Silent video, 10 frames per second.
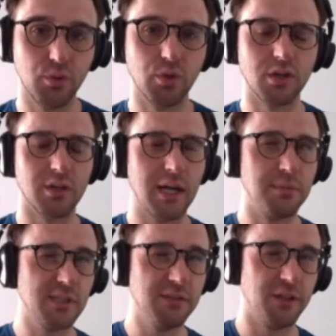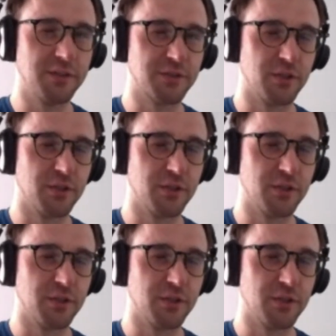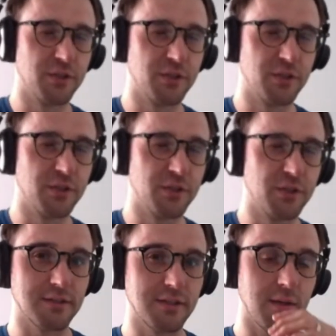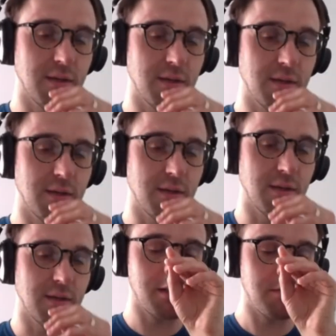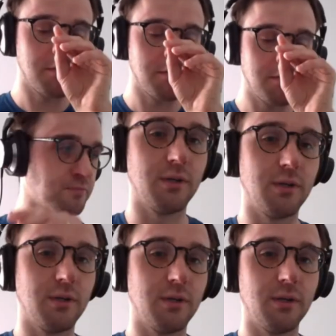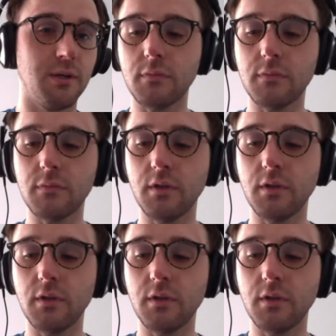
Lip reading: or I believe also _test.py work as well.